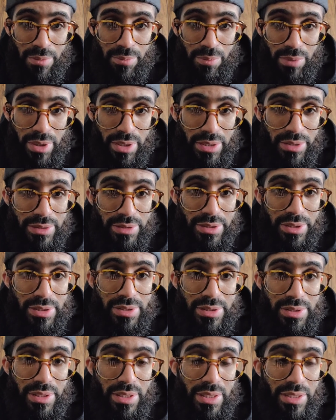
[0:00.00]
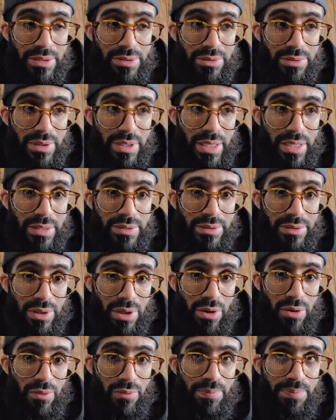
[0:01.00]
But just to let you guys
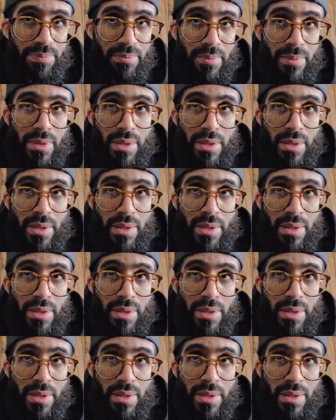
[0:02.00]
know,